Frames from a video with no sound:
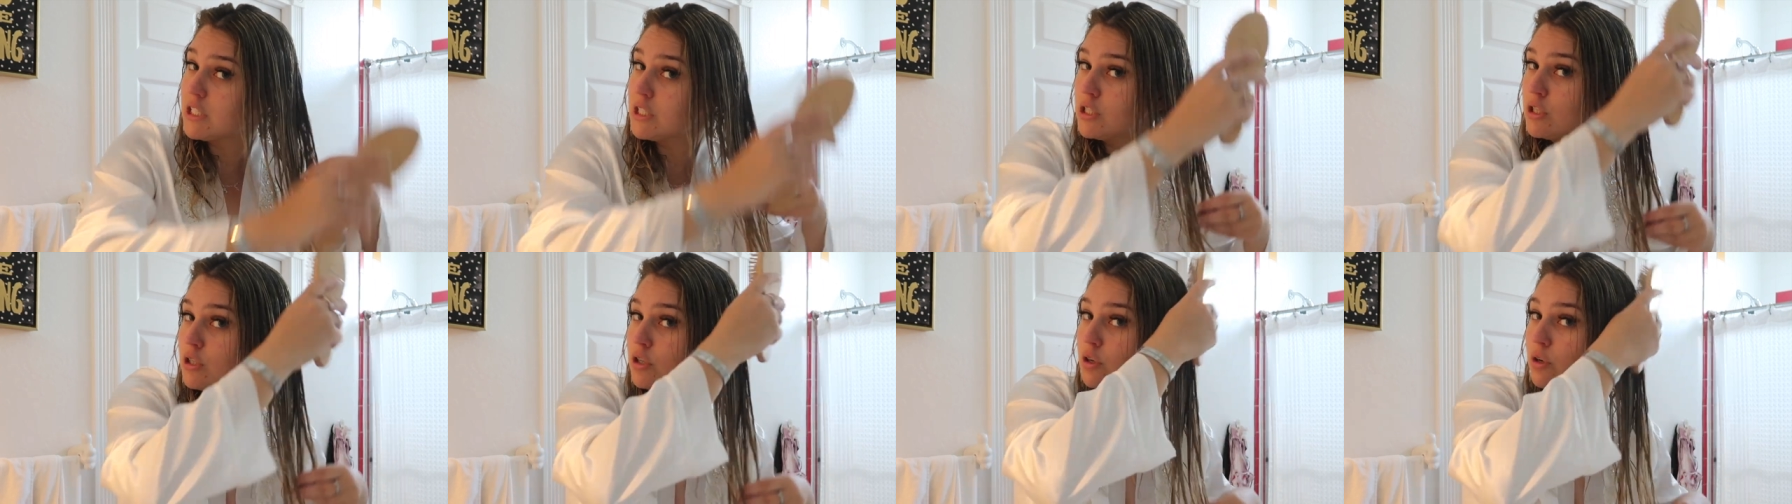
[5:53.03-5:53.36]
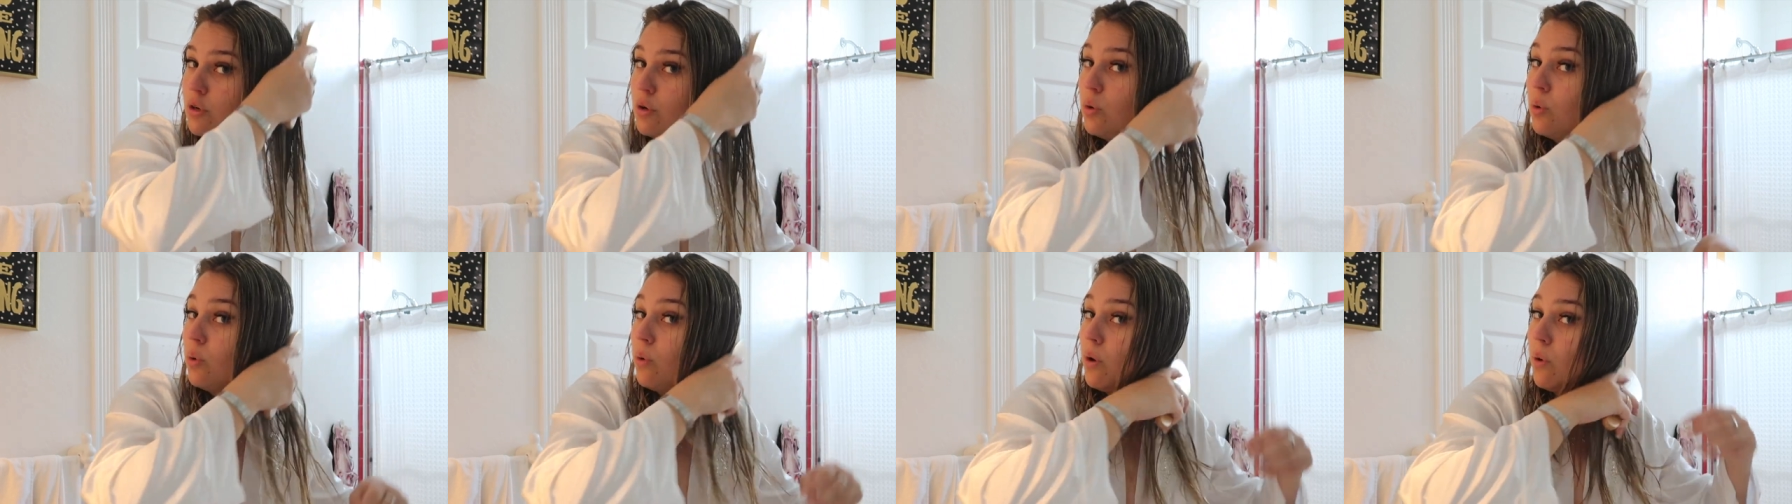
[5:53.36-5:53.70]

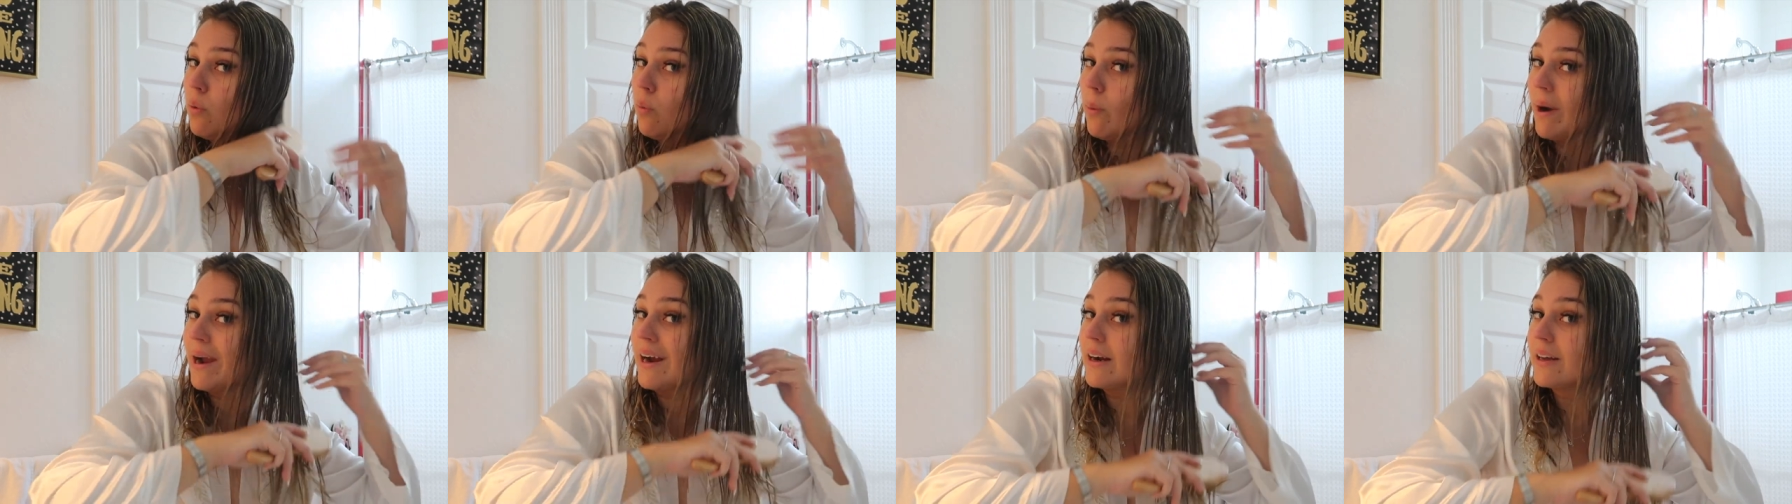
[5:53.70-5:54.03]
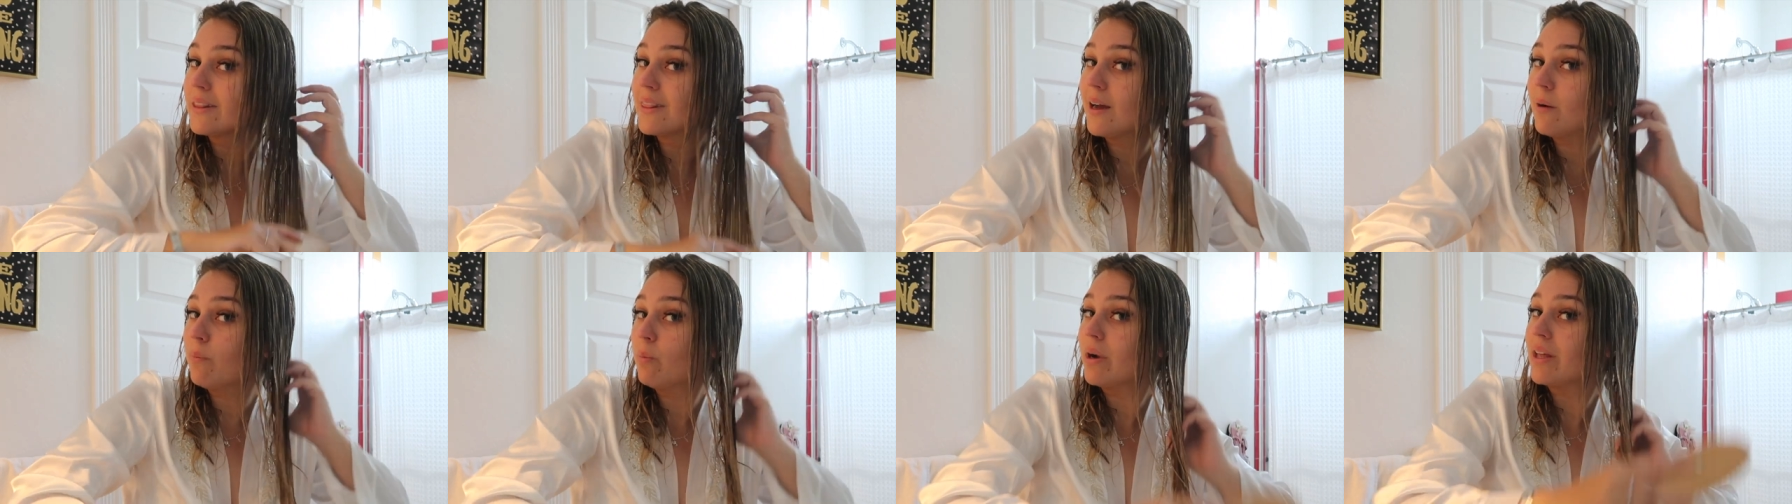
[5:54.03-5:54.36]
to
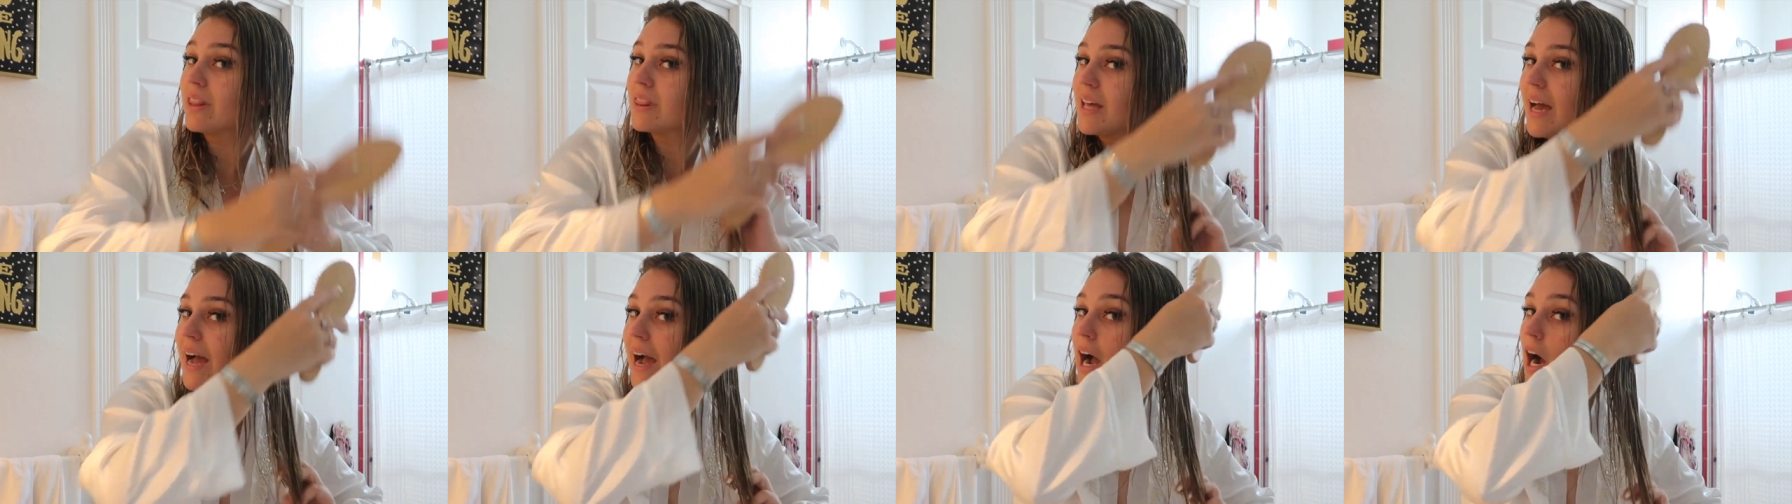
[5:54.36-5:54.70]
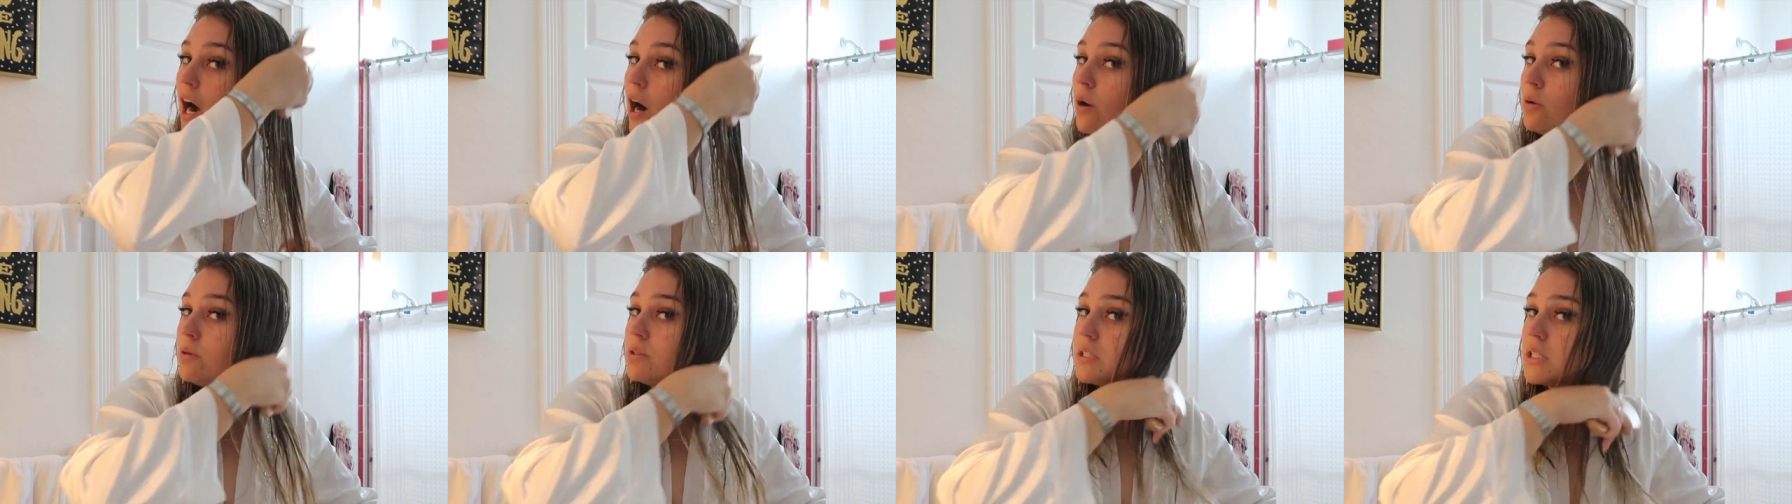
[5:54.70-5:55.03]
wear them
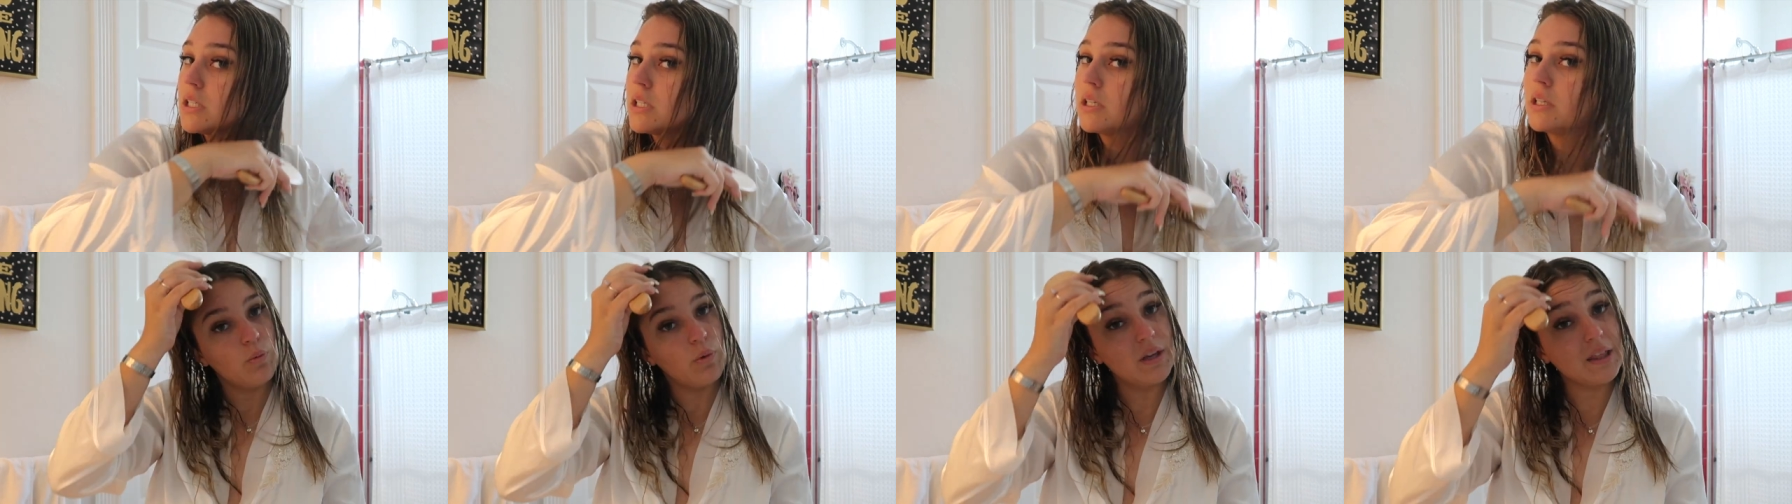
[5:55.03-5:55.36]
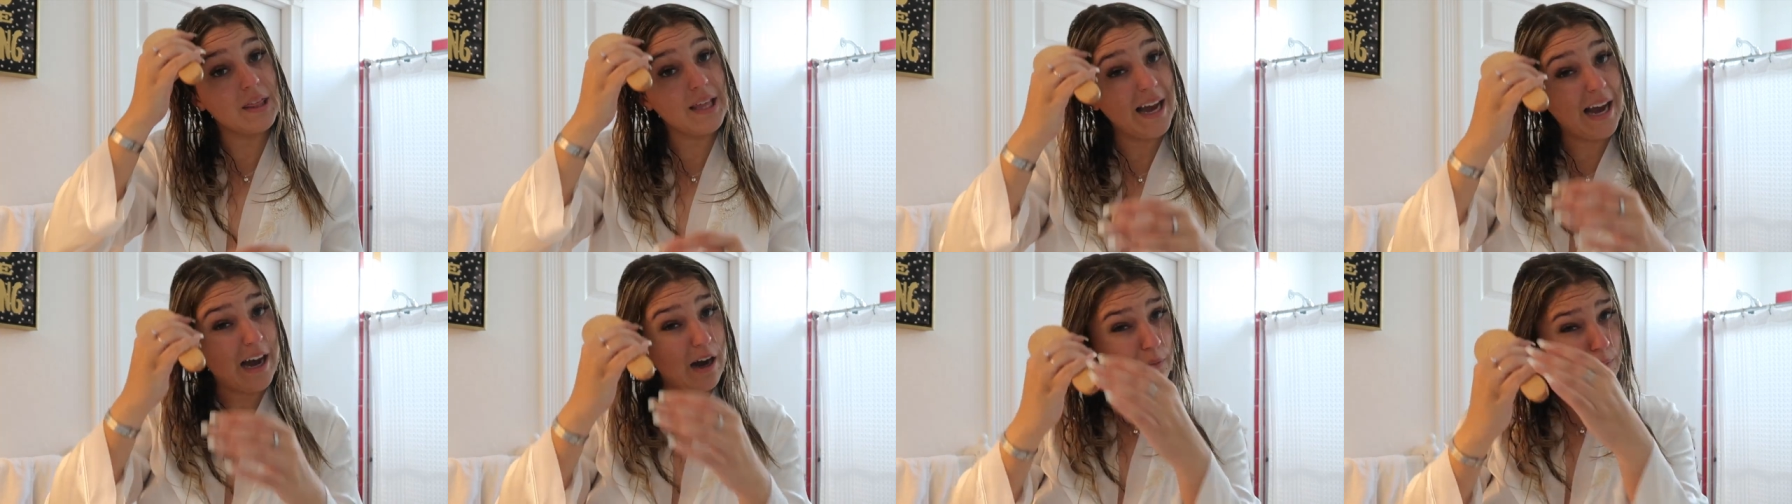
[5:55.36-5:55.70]
without,
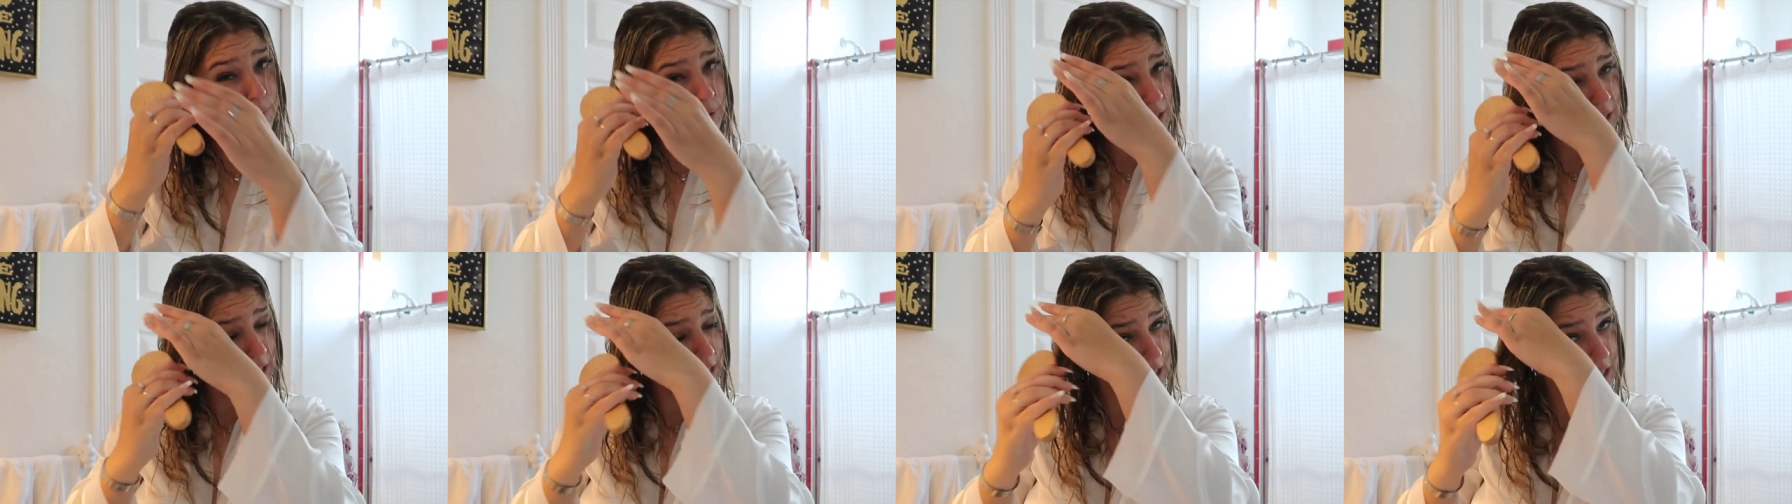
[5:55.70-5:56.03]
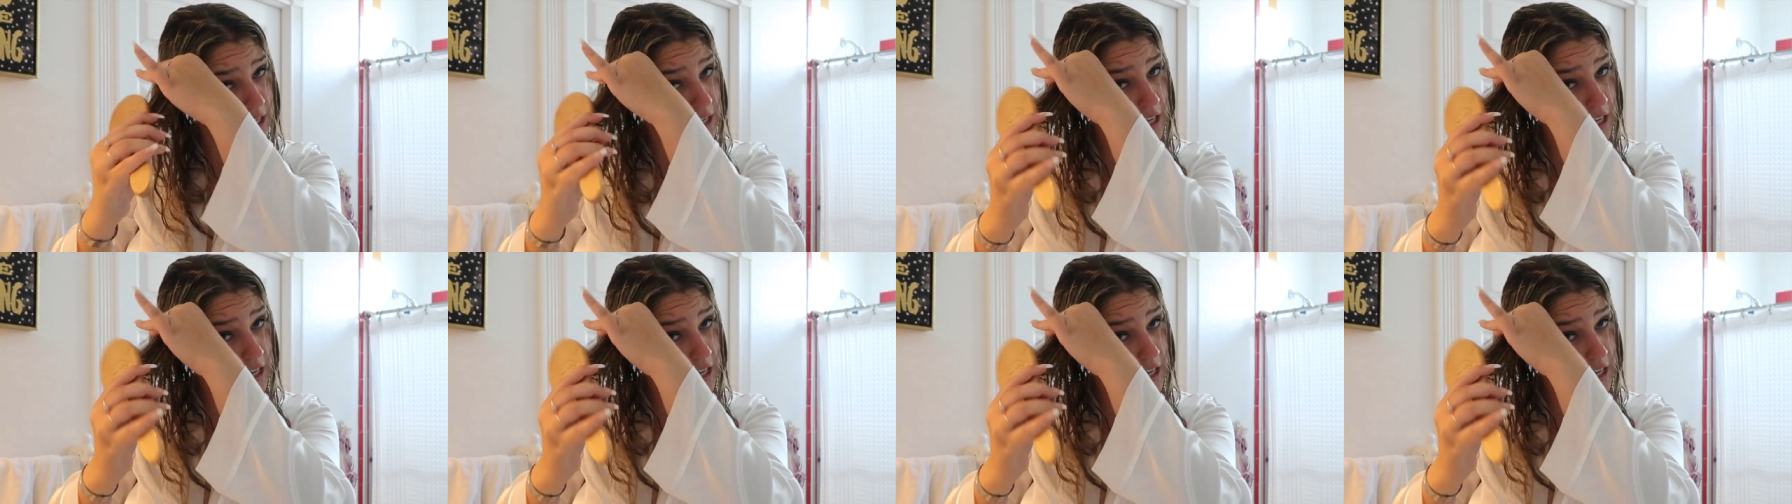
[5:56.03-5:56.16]
without putting